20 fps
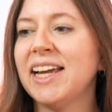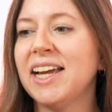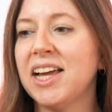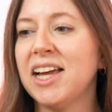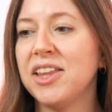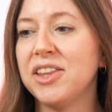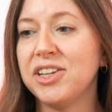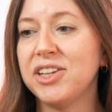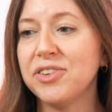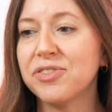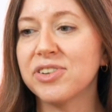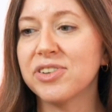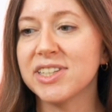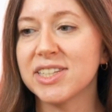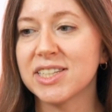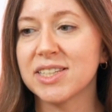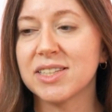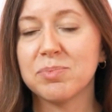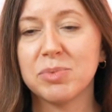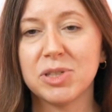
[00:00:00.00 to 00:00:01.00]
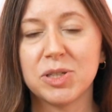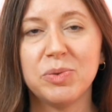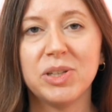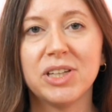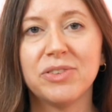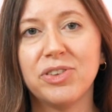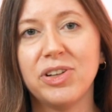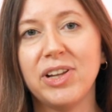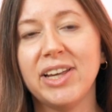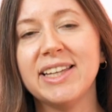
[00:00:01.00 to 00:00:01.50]
The difference between
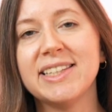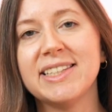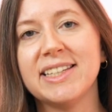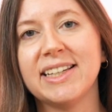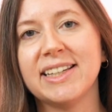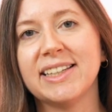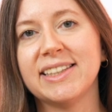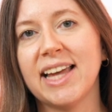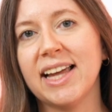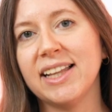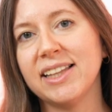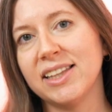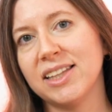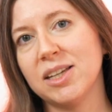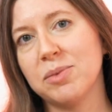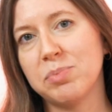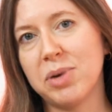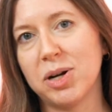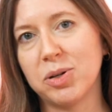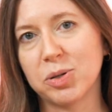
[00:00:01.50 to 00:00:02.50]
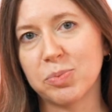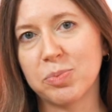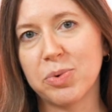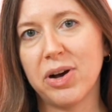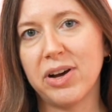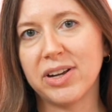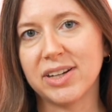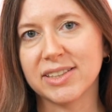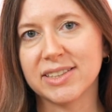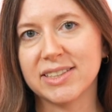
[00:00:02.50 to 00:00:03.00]
evaluating an LLM-powered
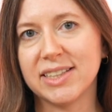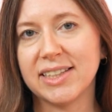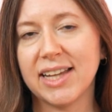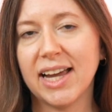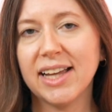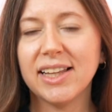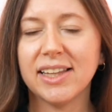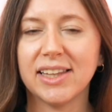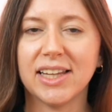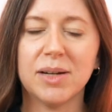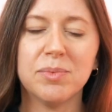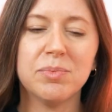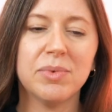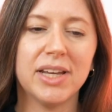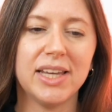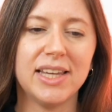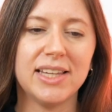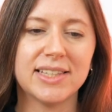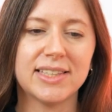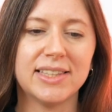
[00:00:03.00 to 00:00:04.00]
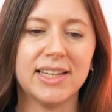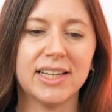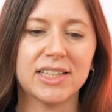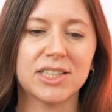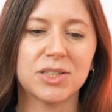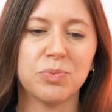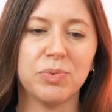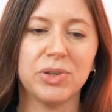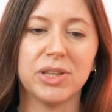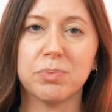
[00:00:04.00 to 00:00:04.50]
product and LLM is that
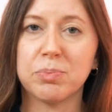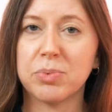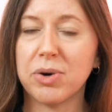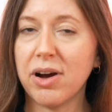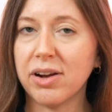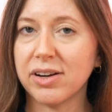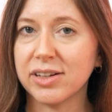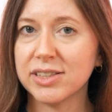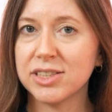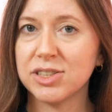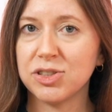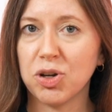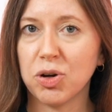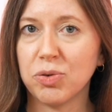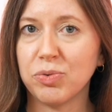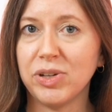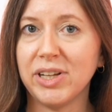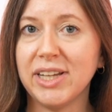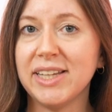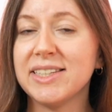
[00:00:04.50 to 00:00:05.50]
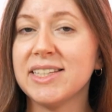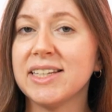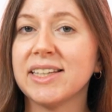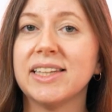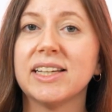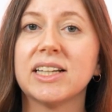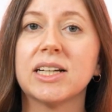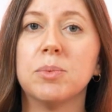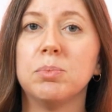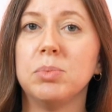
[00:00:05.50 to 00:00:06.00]
with a product, you're evaluating the
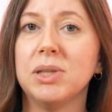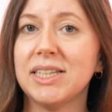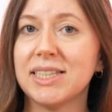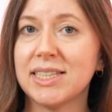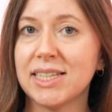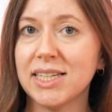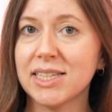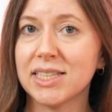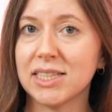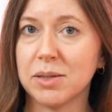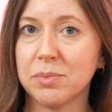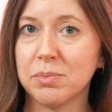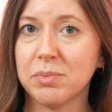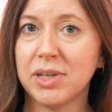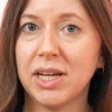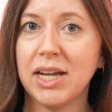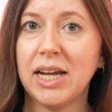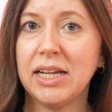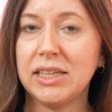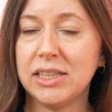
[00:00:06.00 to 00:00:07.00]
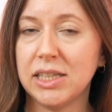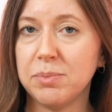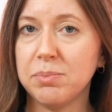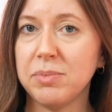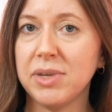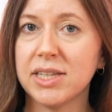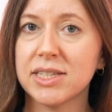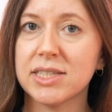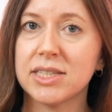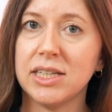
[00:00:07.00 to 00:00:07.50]
complete system. That
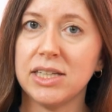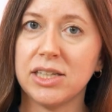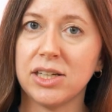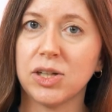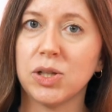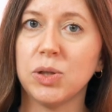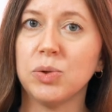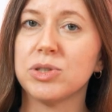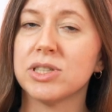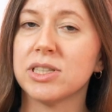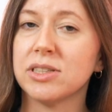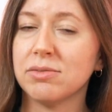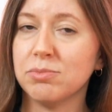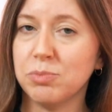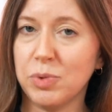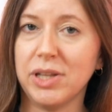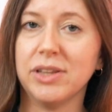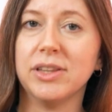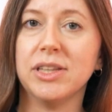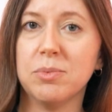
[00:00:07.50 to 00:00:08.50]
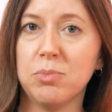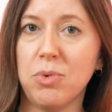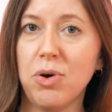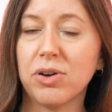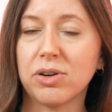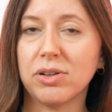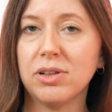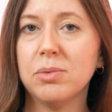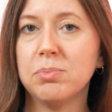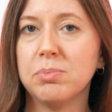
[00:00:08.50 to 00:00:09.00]
means it includes, the
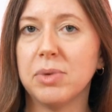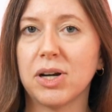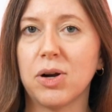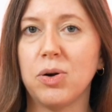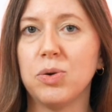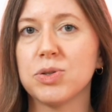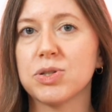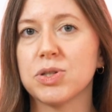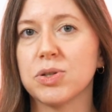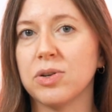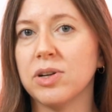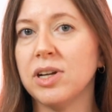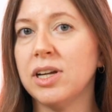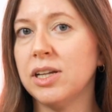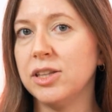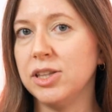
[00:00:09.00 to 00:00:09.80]
model, but also the